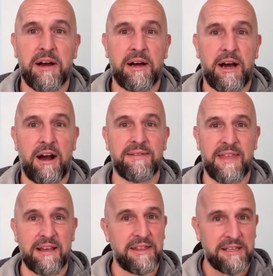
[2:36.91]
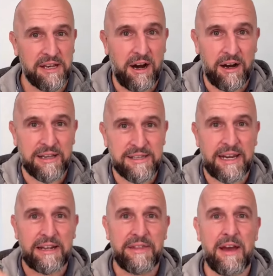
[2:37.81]
I think there's a higher
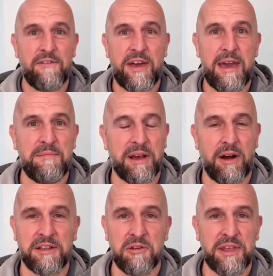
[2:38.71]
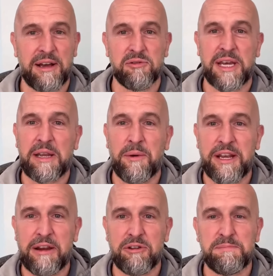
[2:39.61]
ceiling there for him. I don't think I was anywhere
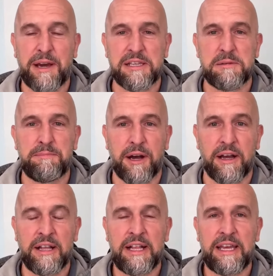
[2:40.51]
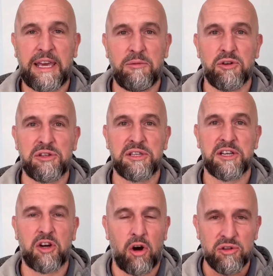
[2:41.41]
near his best, but he was
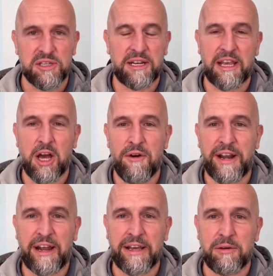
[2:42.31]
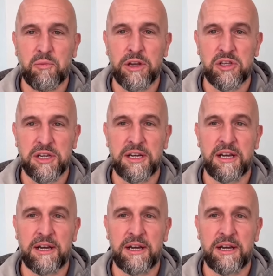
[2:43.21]
constantly going at it, which